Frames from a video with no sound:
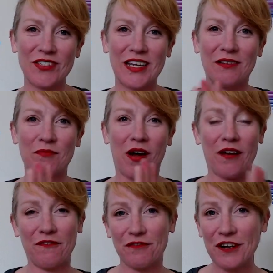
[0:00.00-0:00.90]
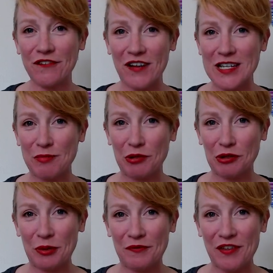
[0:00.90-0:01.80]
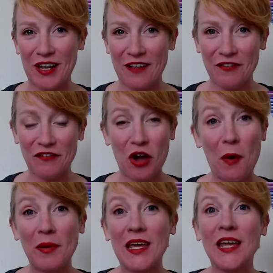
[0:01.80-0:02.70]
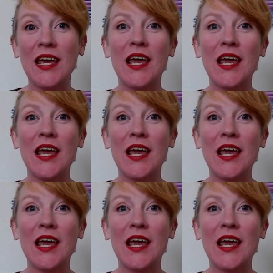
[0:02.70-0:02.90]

in my free Facebook group for the love of copy,